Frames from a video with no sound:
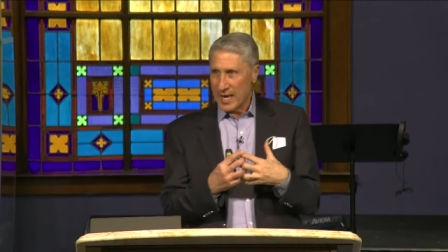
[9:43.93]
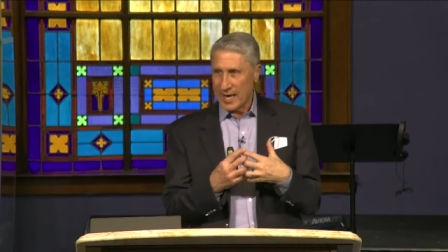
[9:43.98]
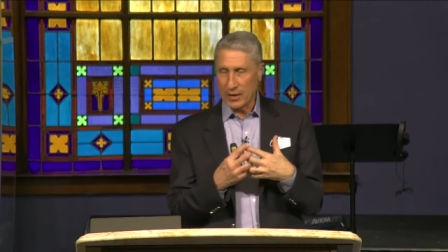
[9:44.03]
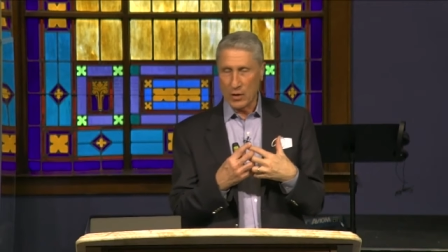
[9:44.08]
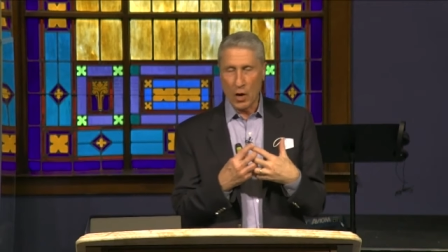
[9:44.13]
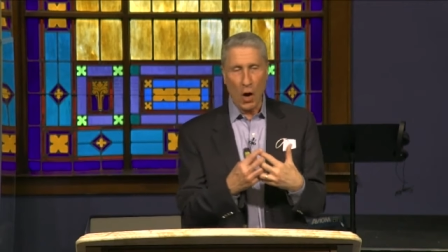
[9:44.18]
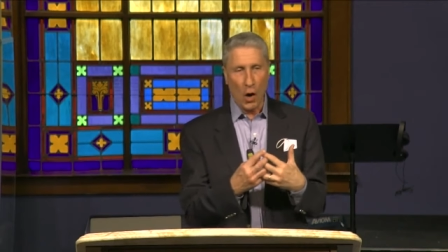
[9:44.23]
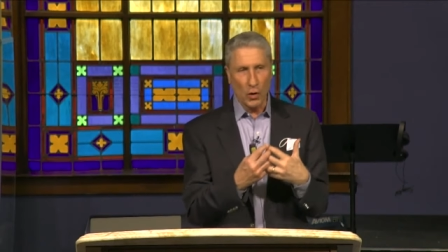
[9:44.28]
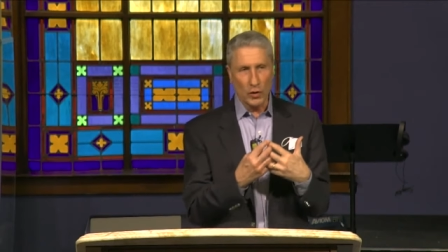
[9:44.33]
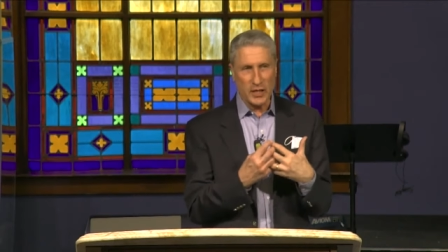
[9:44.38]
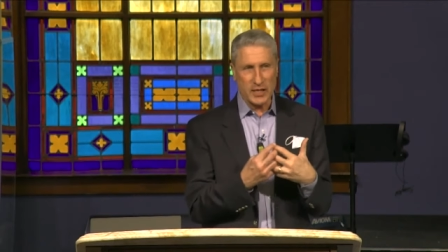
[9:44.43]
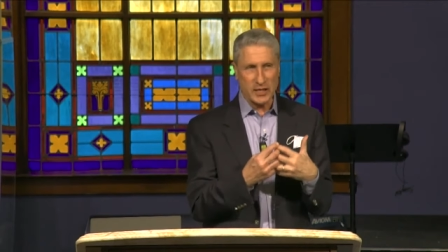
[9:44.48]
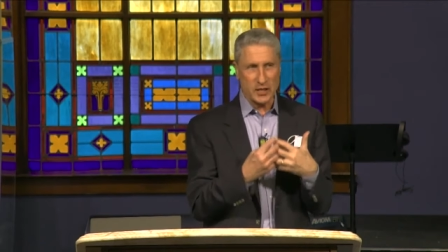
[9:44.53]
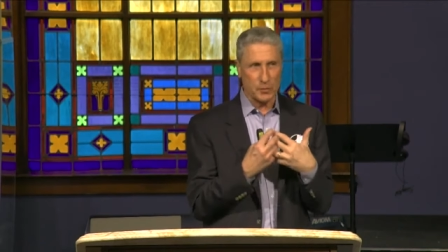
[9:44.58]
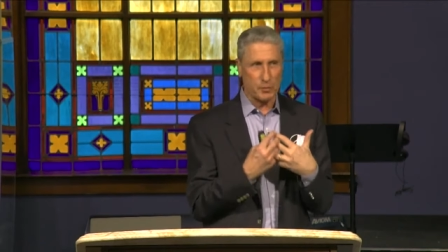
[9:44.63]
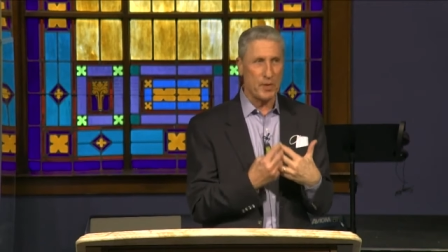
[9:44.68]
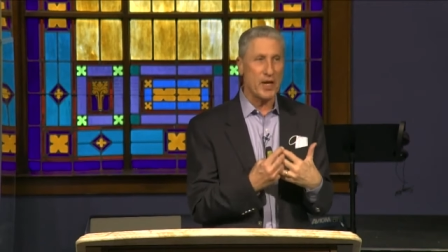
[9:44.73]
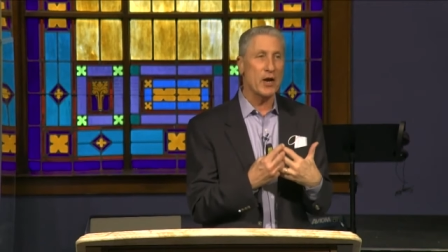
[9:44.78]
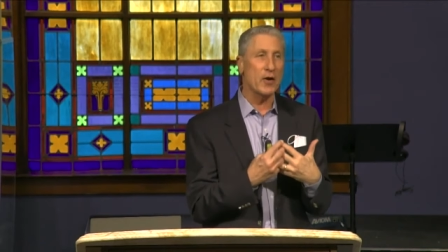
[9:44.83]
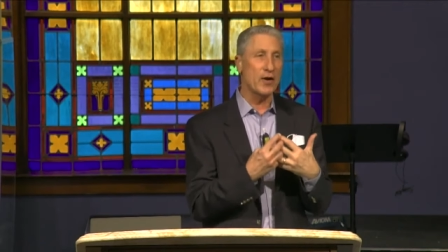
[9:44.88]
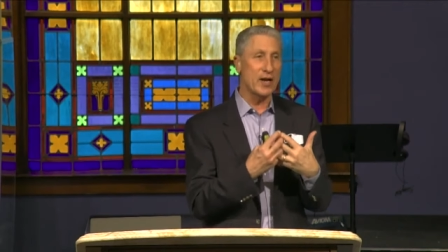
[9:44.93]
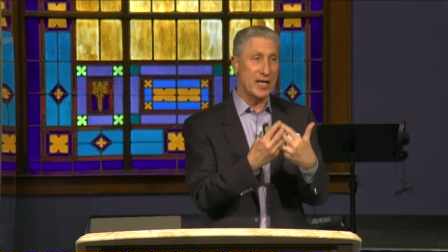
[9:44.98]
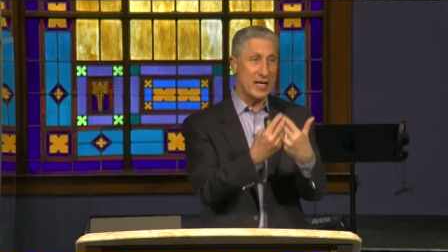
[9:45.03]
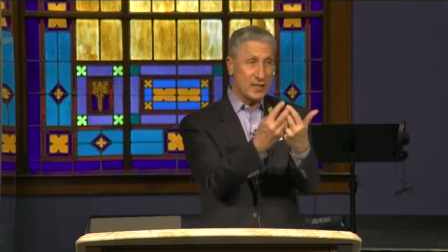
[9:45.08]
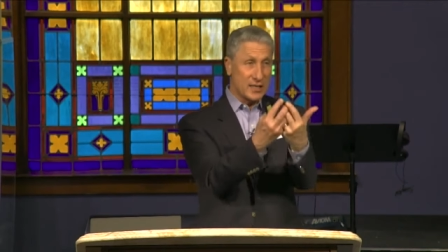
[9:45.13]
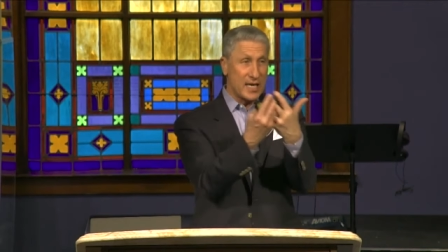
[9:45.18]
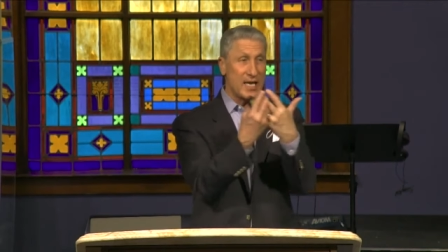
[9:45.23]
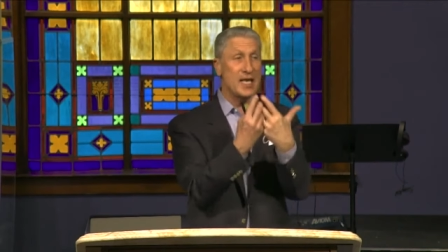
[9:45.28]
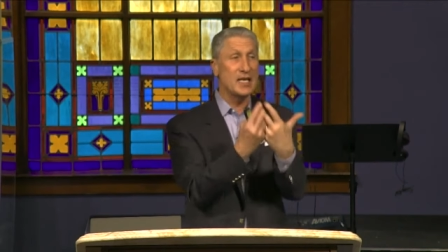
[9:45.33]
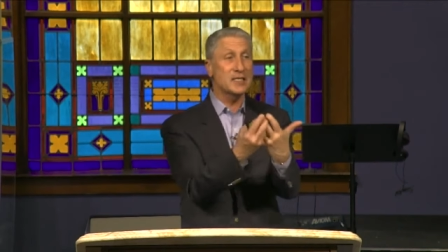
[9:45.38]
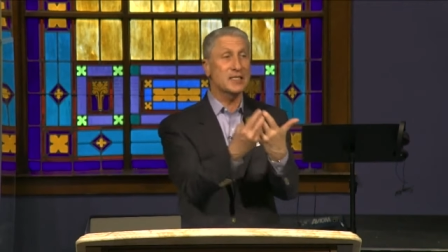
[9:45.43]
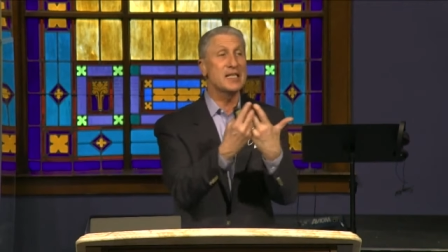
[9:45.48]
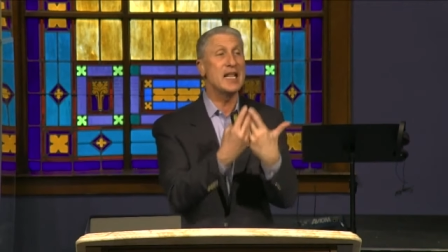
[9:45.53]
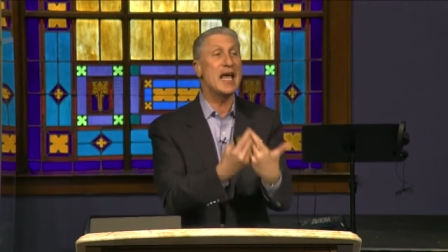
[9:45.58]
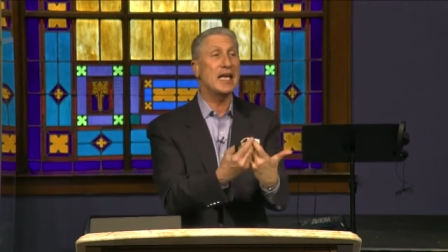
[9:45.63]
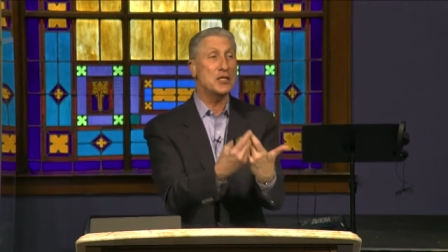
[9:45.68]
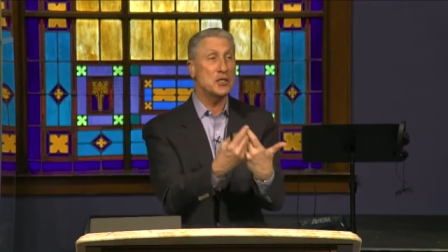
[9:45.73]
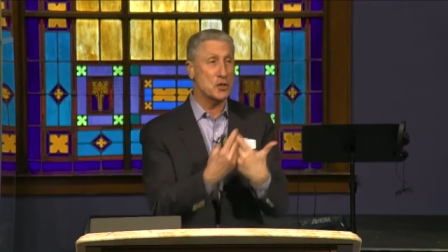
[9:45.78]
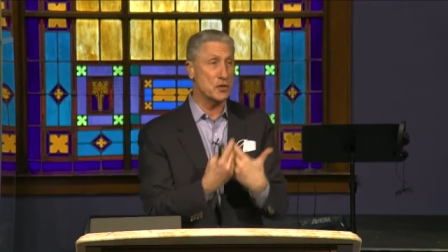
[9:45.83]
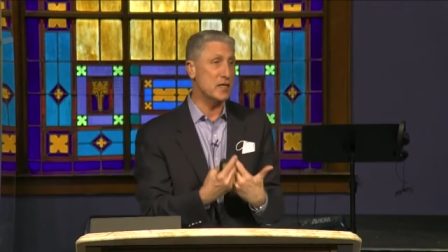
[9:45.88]
and Holy Spirit is His
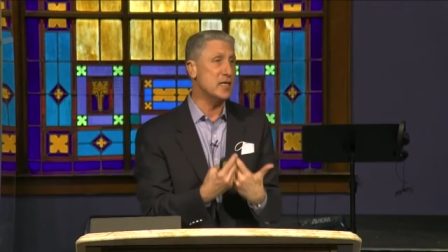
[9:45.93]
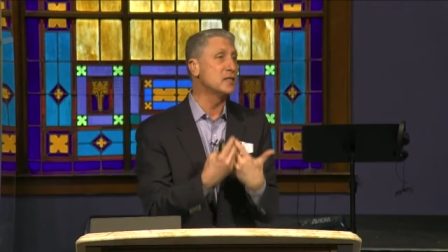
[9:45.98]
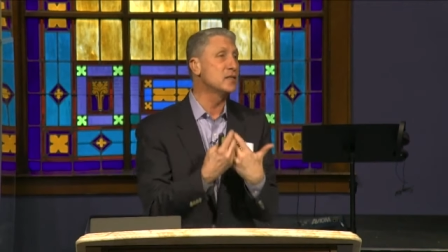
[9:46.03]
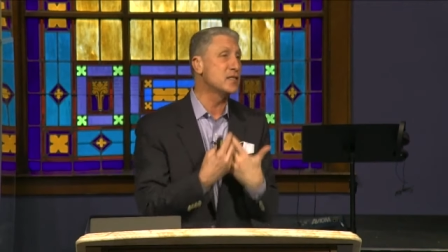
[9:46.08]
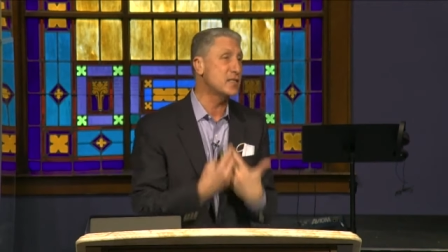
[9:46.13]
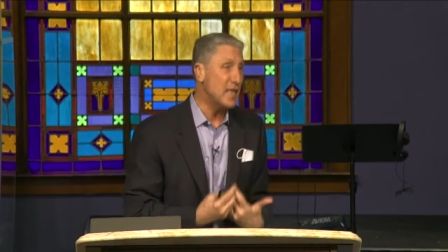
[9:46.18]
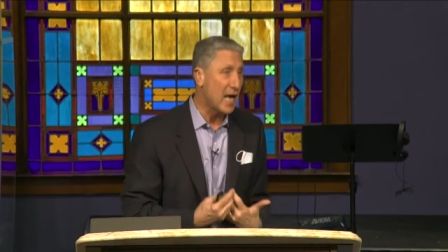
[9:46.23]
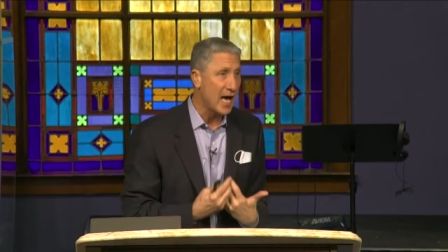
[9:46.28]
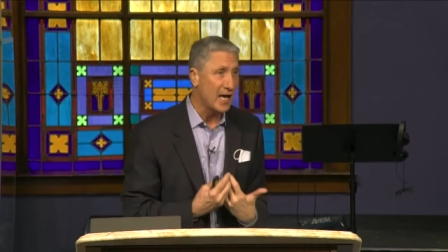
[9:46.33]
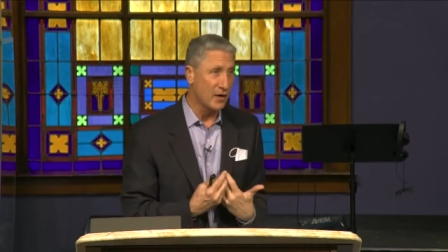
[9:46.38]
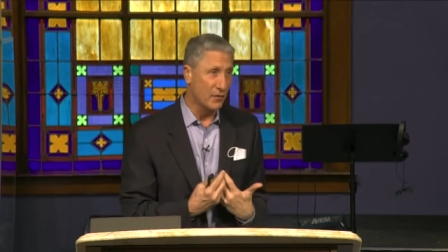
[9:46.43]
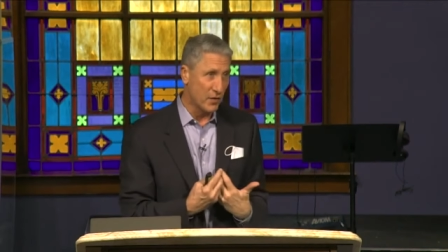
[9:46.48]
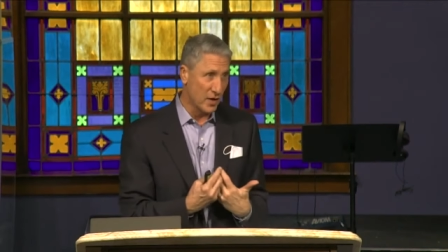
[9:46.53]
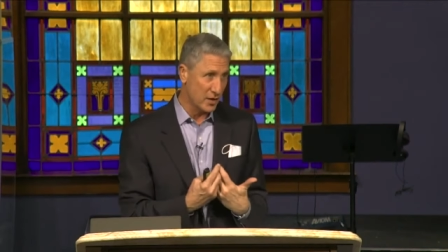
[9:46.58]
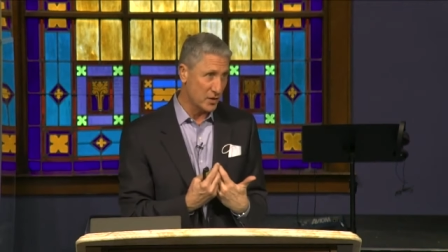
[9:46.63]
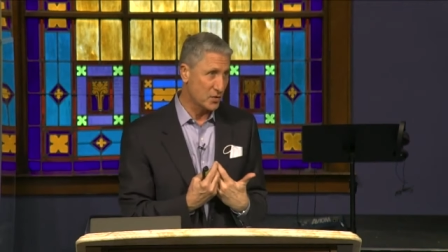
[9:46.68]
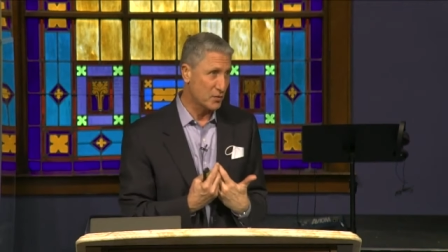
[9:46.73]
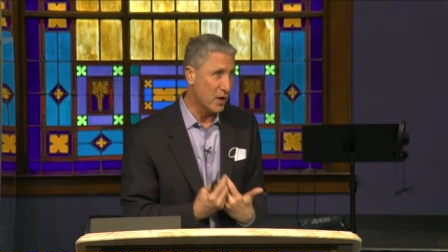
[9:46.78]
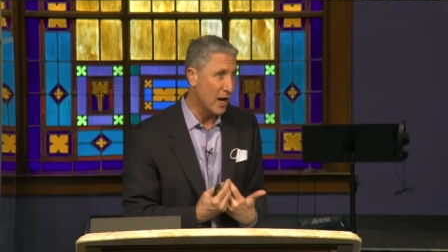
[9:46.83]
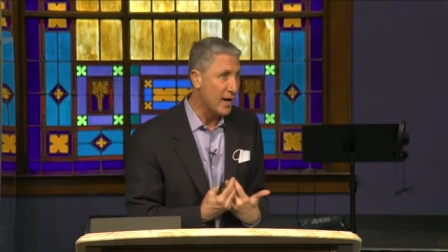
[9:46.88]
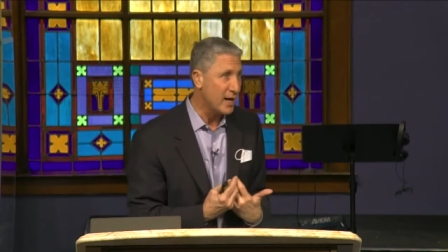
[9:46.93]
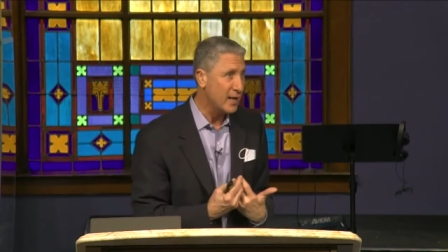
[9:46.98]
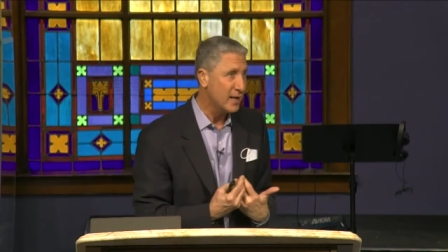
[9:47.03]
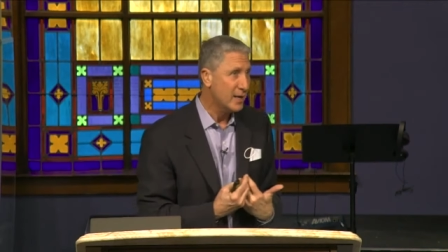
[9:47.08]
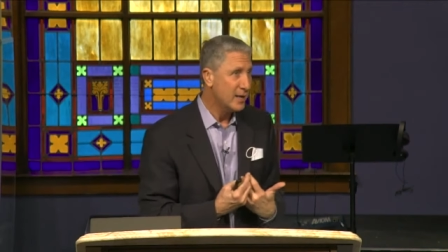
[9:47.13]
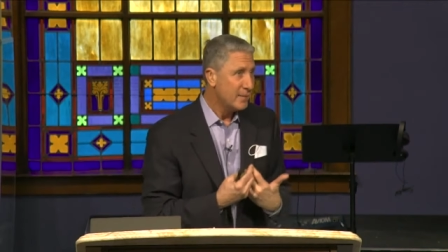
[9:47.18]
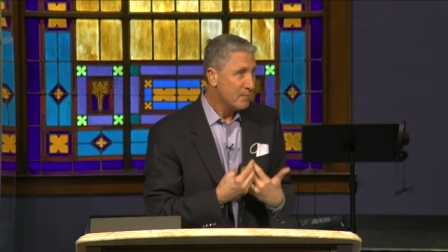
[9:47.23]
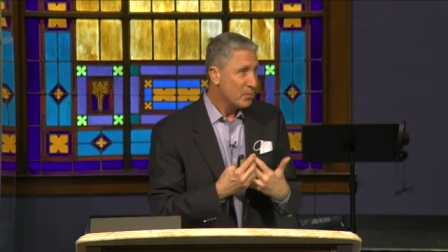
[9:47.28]
nature inside of us, right?